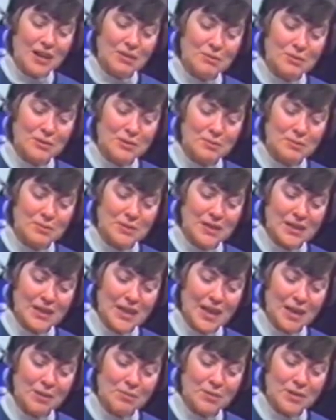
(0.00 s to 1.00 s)
I would
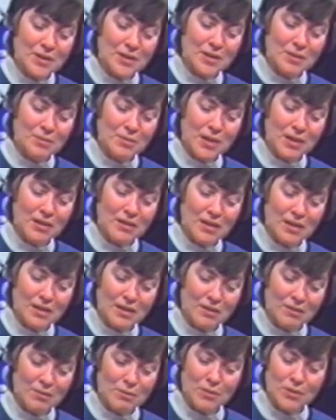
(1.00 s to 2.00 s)
be happy about
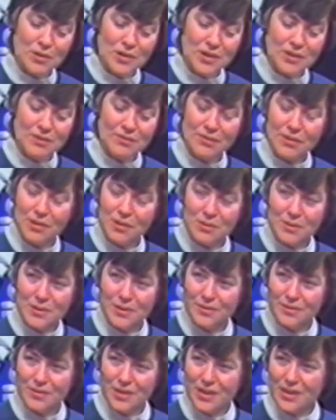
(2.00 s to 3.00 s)
pushing
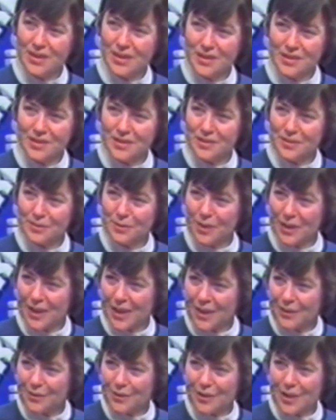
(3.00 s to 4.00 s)
forward the frontiers of
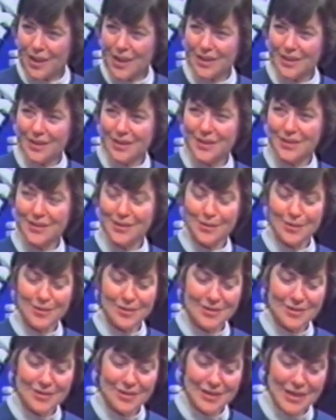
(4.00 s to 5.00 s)
whatever
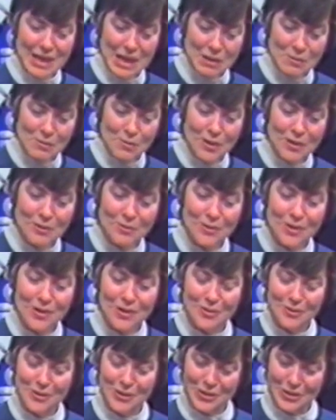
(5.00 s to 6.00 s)
analytical game one
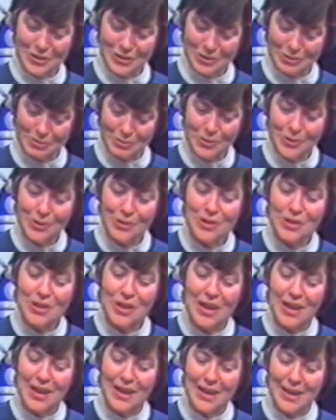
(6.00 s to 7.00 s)
wishes to
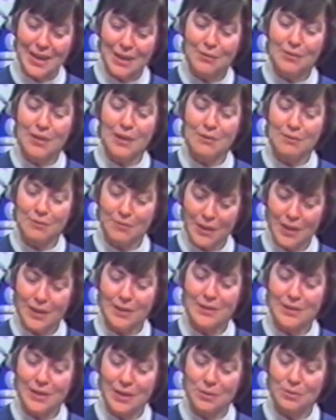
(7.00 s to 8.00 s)
push if I
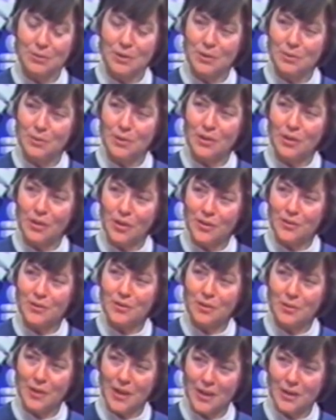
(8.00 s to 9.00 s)
felt that we were
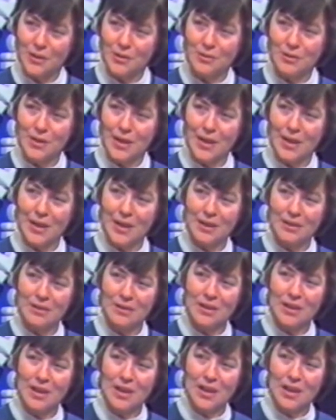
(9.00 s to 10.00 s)
also
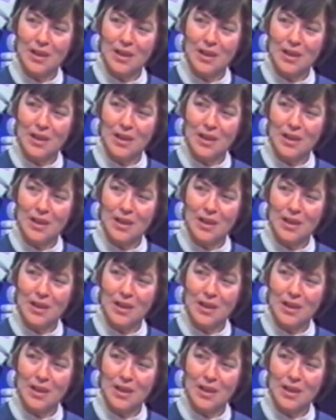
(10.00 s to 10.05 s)
educating